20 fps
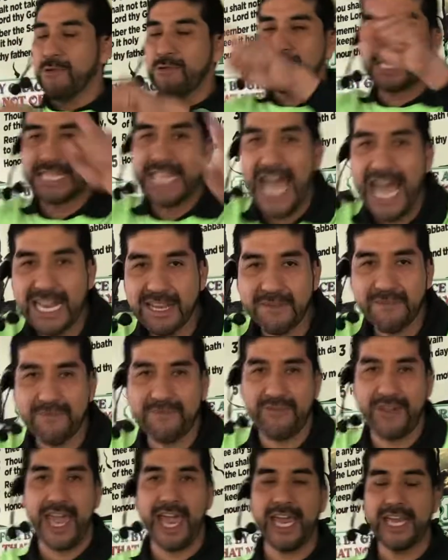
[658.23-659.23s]
was not
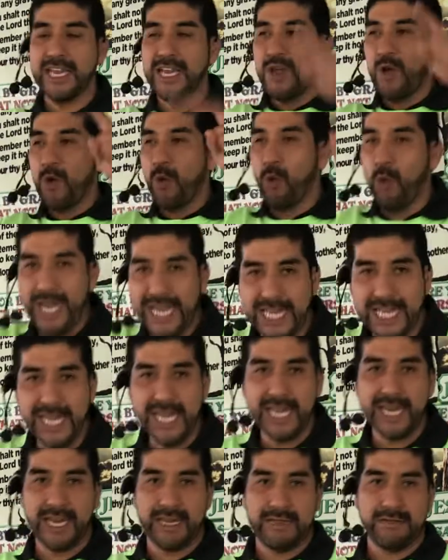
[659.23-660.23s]
fate. We
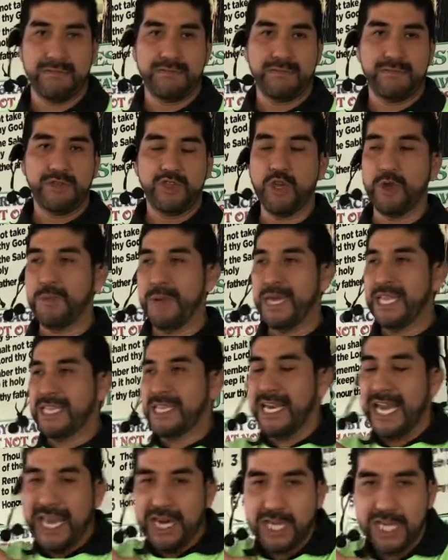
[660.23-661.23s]
did it. Your
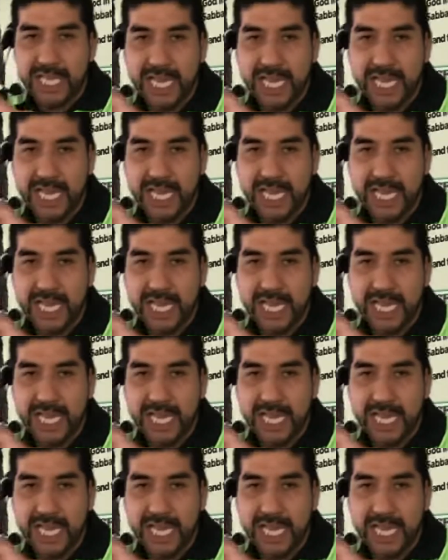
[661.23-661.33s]
ventilators